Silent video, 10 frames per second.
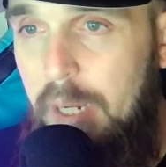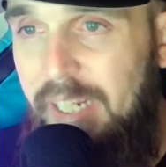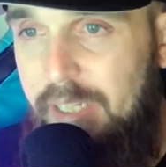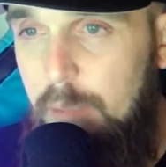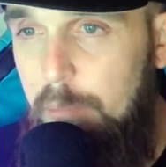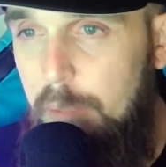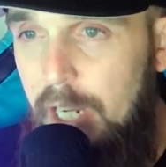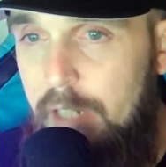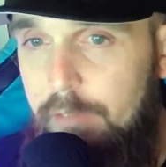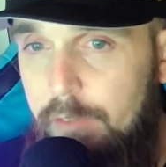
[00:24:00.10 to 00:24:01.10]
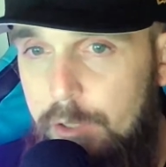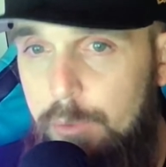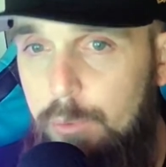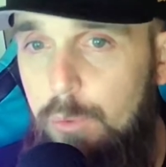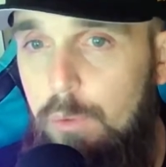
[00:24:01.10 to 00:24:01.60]
make them pay for
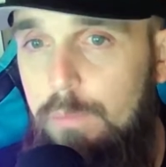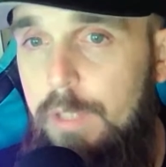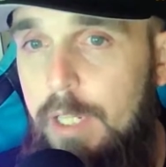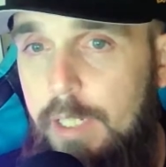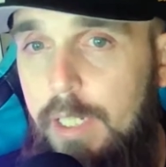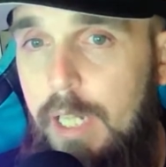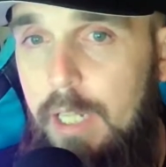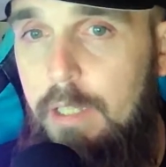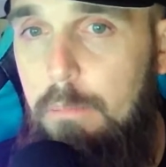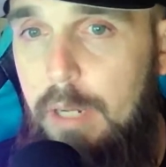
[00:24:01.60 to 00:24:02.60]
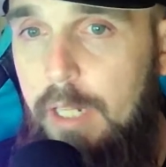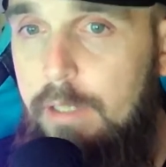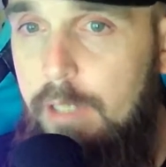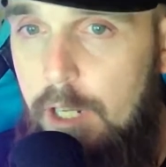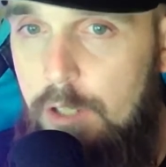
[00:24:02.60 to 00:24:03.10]
you taking on them bad